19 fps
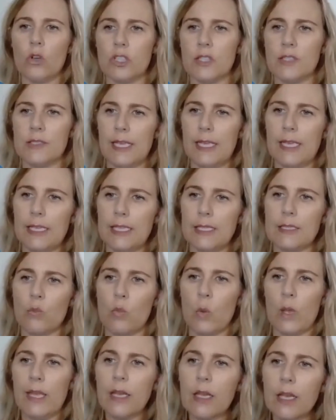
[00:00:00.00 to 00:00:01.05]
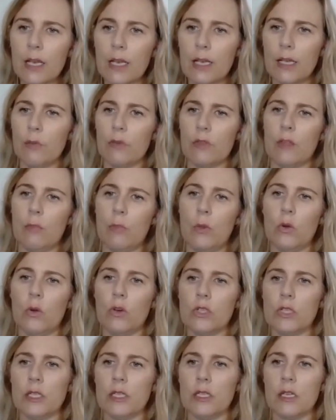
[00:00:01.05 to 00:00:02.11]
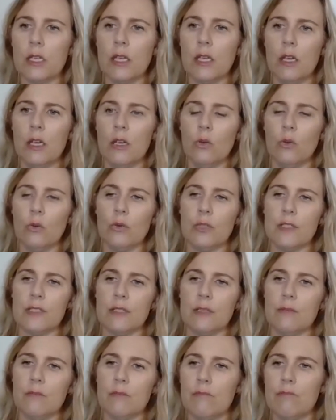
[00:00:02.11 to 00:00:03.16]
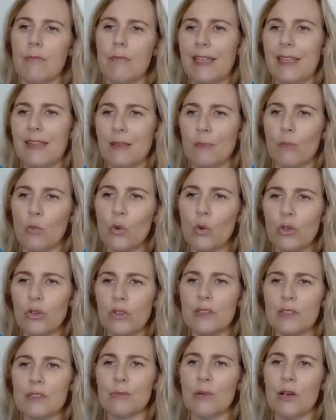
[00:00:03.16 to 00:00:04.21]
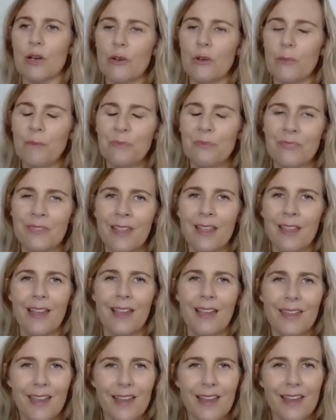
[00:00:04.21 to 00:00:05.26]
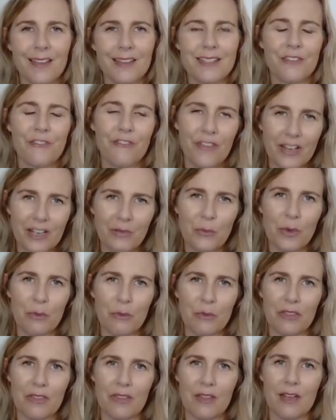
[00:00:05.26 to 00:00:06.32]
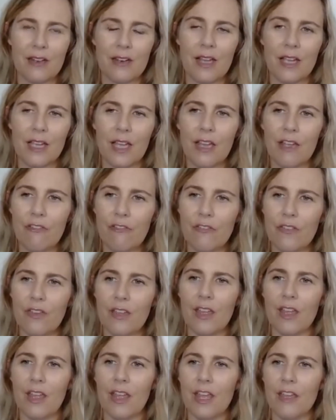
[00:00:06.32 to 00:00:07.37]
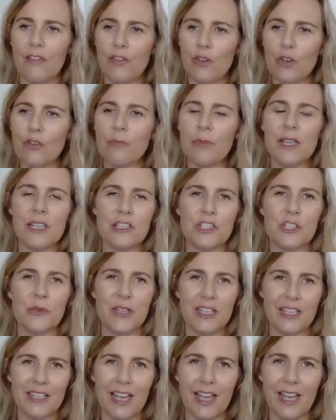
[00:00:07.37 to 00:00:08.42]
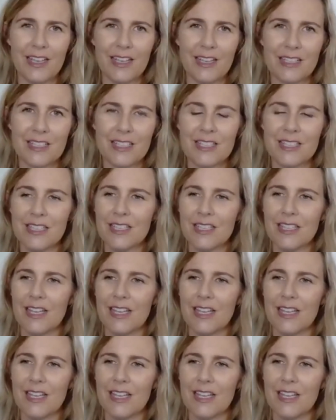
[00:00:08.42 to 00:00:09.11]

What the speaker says: wash his ears weekly with epiotic, or does it make them worse? Well, yeah, it's a funny one with that. Like if you've been doing that